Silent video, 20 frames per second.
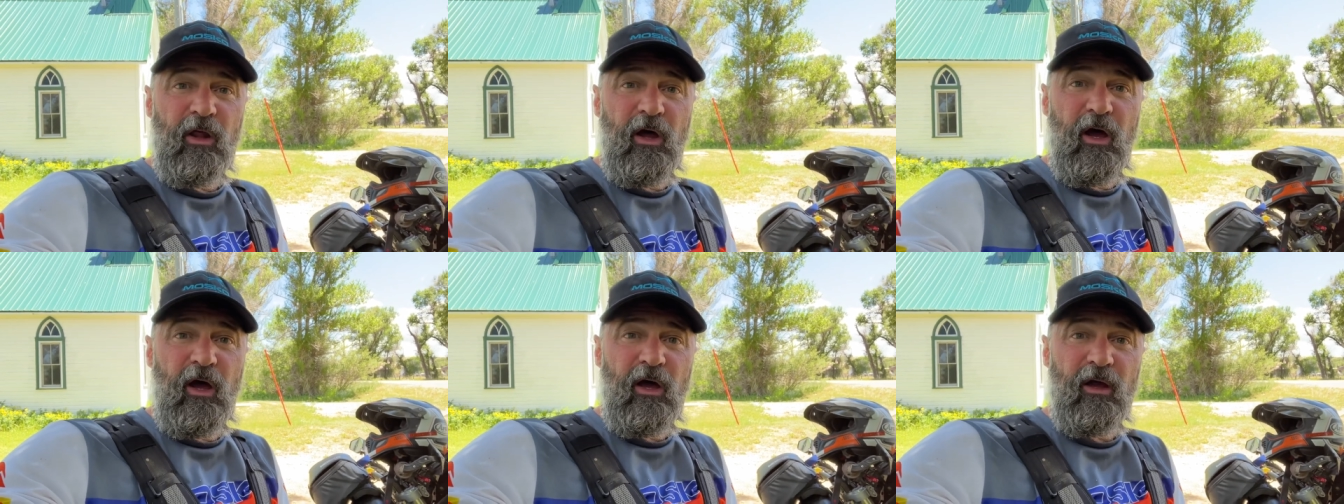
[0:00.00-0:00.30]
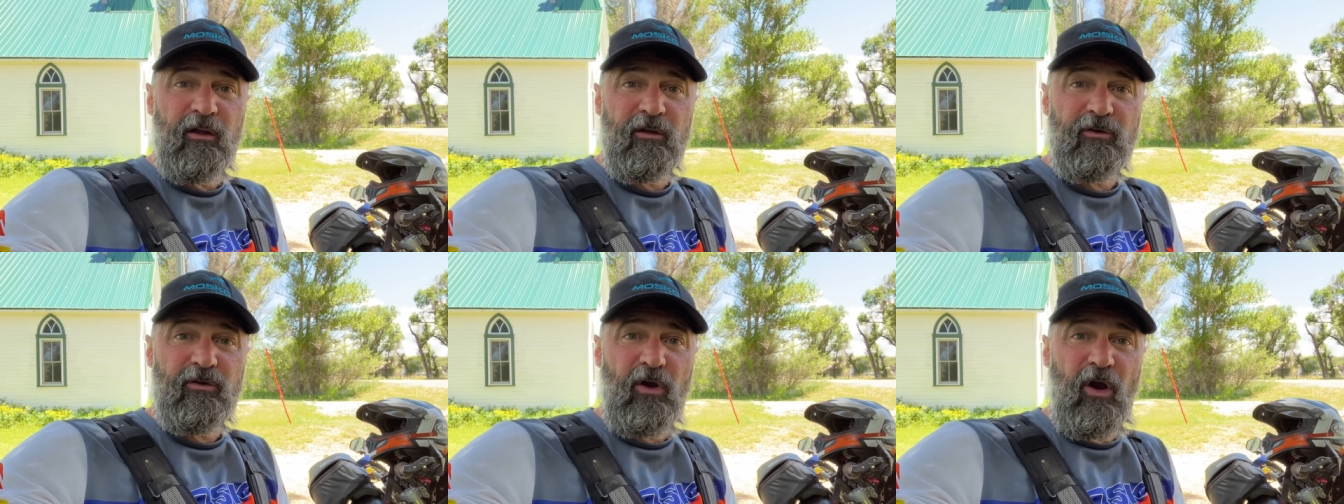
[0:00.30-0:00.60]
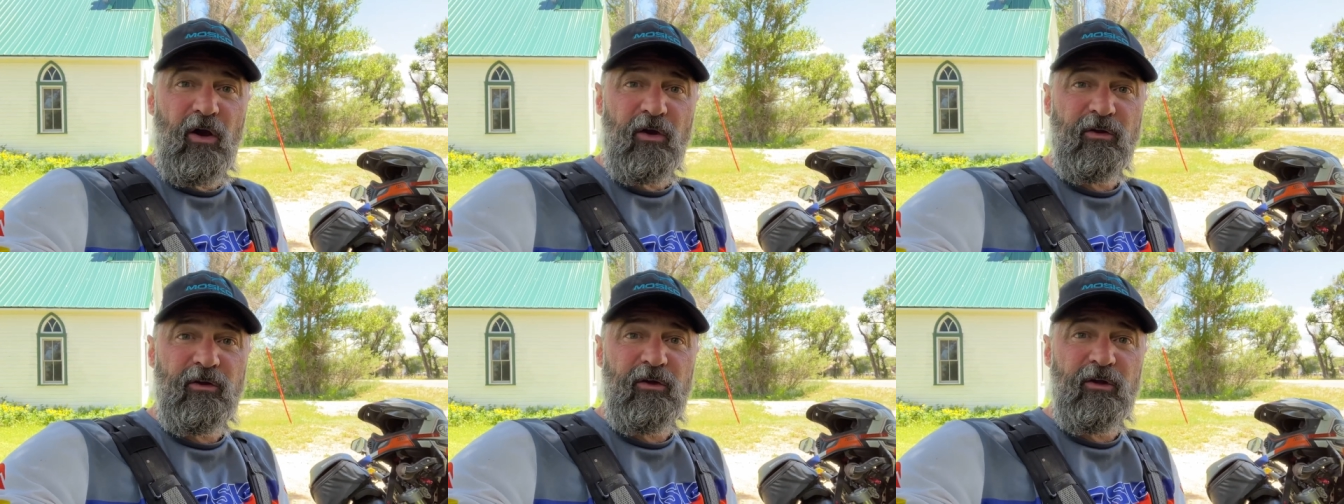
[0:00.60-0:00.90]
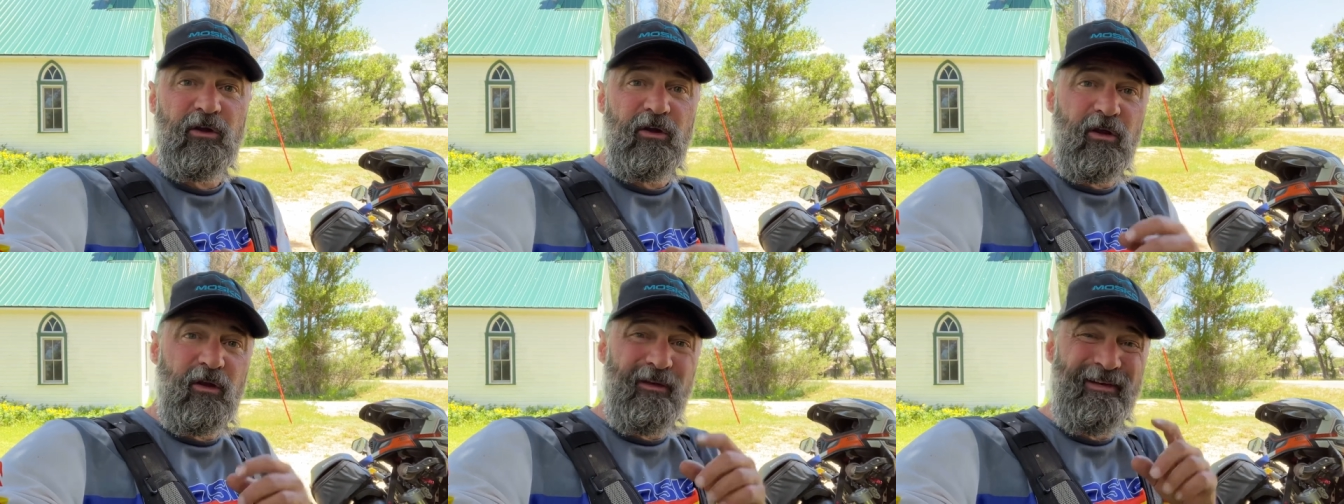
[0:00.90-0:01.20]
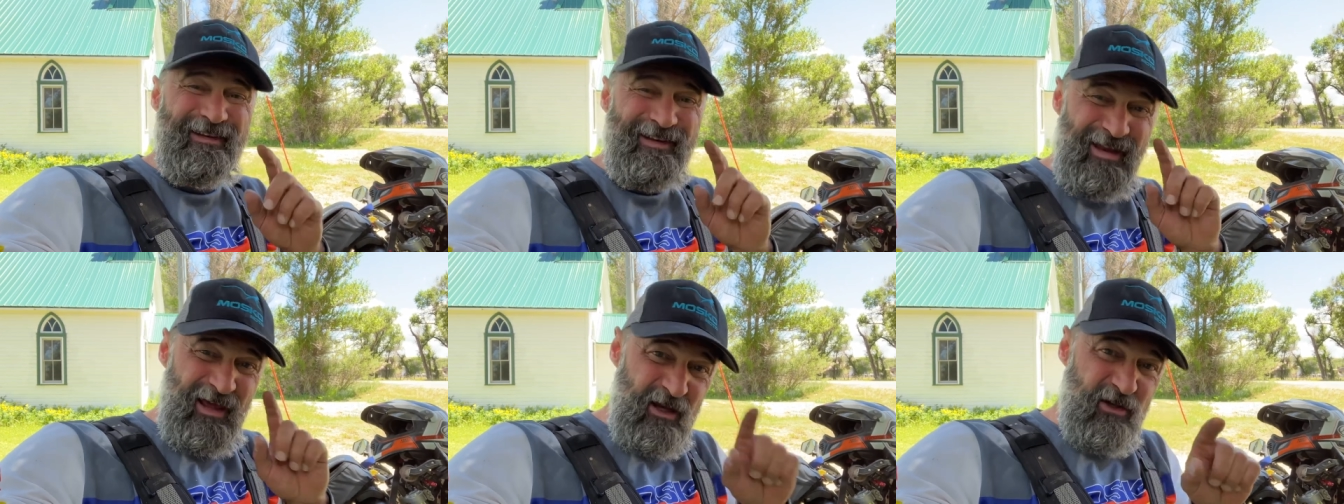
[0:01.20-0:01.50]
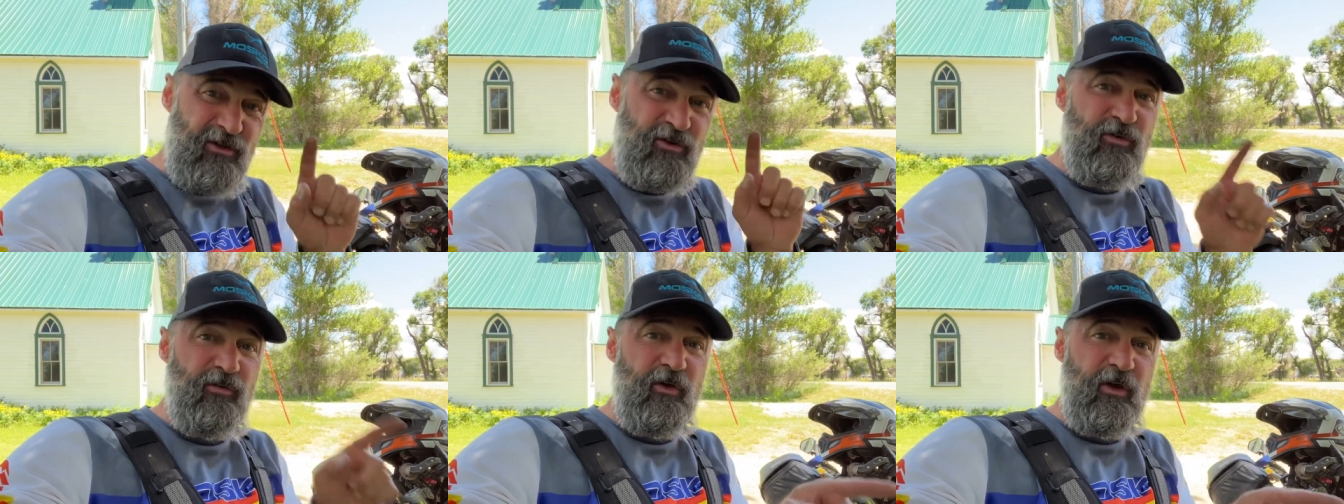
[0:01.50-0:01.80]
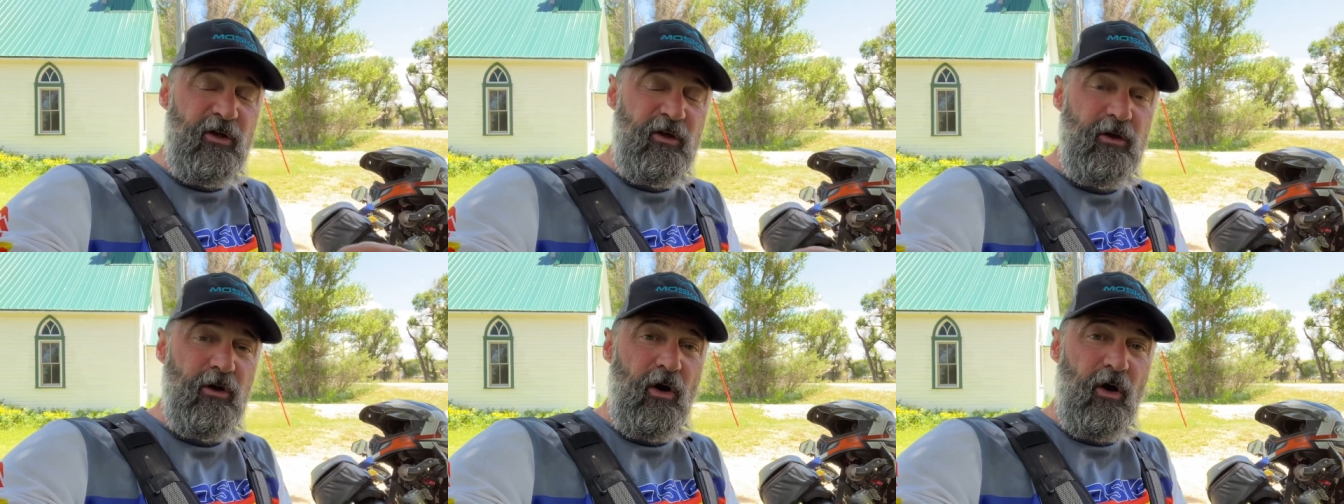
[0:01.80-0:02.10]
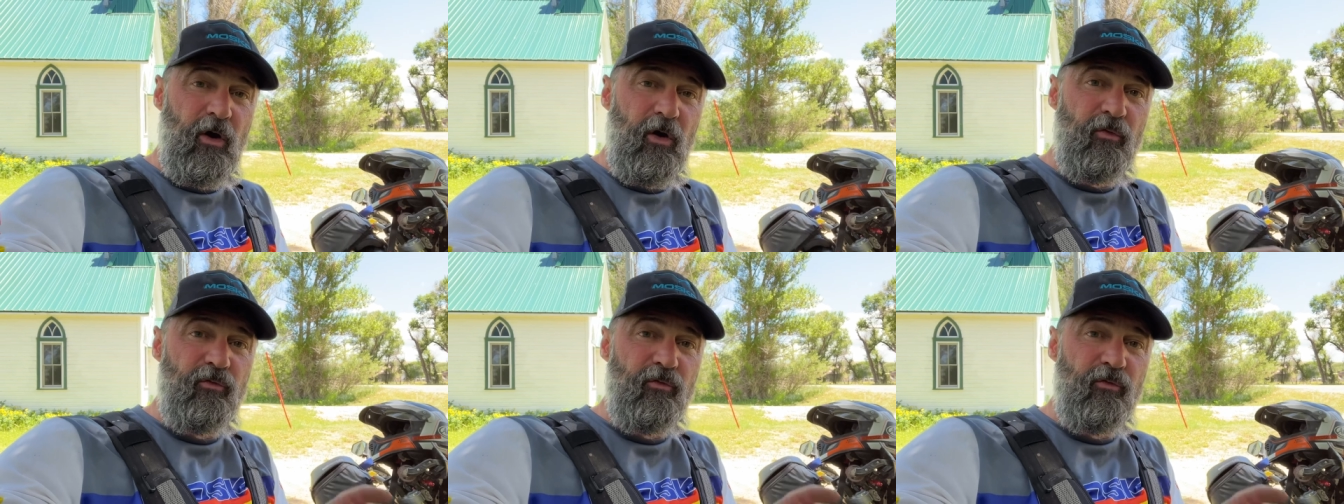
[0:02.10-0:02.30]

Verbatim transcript: uh, talk to you next video